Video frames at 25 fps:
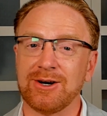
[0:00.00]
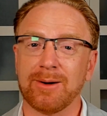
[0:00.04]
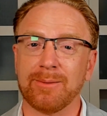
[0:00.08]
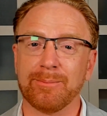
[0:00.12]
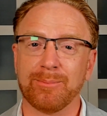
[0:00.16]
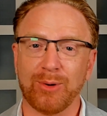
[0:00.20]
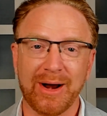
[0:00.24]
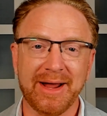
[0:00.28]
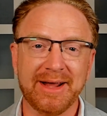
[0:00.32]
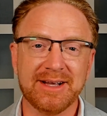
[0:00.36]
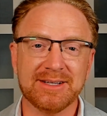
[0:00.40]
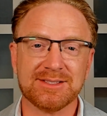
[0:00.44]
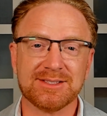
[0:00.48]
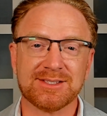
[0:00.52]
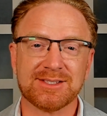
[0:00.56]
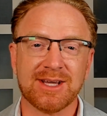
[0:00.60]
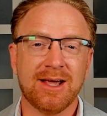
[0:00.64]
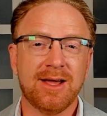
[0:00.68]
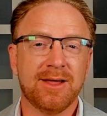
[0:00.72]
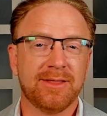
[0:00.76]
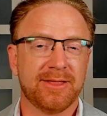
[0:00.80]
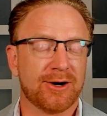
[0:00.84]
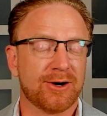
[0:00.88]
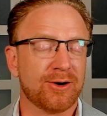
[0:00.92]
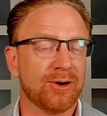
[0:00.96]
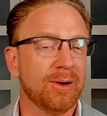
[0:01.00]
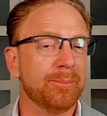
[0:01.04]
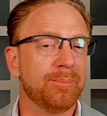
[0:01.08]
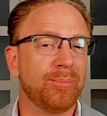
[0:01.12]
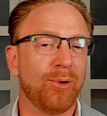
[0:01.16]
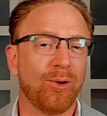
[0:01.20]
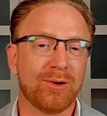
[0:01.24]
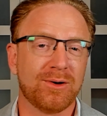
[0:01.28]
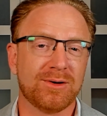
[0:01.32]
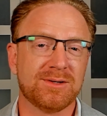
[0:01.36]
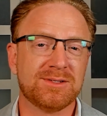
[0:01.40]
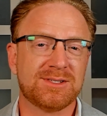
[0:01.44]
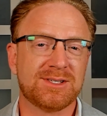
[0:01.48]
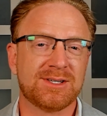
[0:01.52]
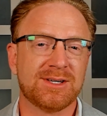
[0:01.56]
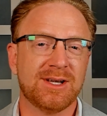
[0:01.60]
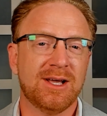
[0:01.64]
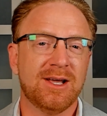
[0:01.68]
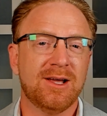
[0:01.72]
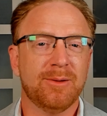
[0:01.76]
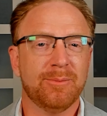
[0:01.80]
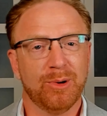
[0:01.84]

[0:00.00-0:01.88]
our brains that are important,